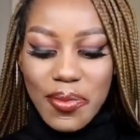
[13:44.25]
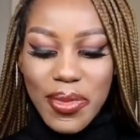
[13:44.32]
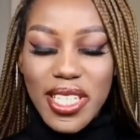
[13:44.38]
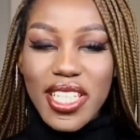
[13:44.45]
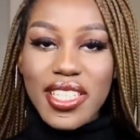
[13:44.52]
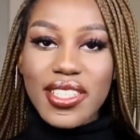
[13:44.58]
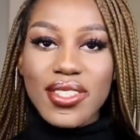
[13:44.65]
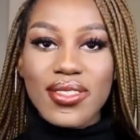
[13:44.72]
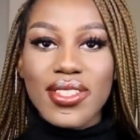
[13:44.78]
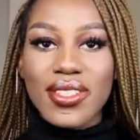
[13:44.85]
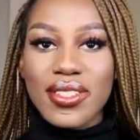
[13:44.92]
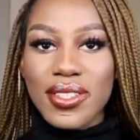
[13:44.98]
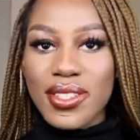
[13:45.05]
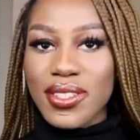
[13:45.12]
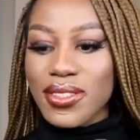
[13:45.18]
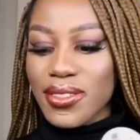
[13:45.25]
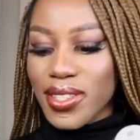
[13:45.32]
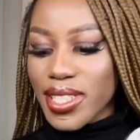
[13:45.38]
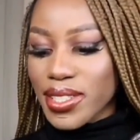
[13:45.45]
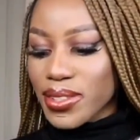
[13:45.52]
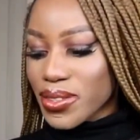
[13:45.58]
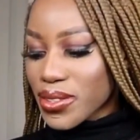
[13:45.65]
But then this one is also
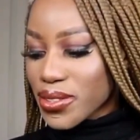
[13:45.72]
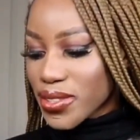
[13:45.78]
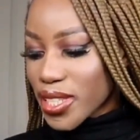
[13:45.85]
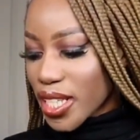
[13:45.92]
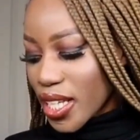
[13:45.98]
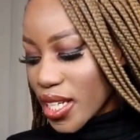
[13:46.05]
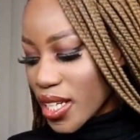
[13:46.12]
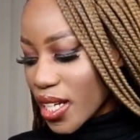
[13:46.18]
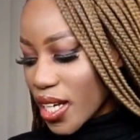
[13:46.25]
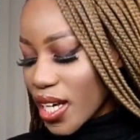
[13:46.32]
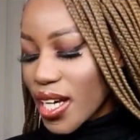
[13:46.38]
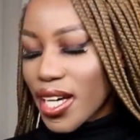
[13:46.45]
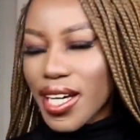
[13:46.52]
really cool for like